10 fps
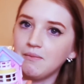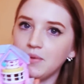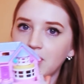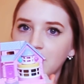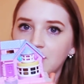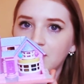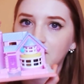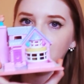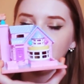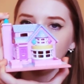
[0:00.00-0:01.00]
but
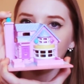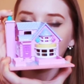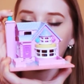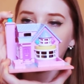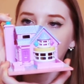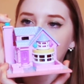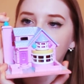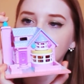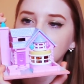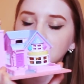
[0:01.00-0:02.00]
you can turn on the
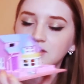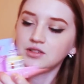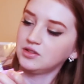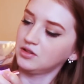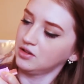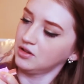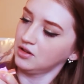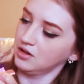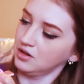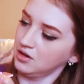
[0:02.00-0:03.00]
lights.
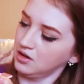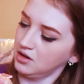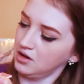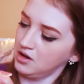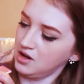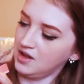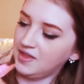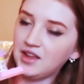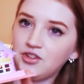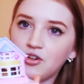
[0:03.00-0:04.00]

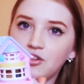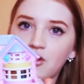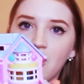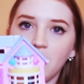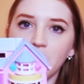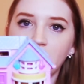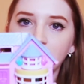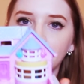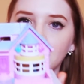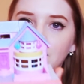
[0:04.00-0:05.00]
That turned all the lights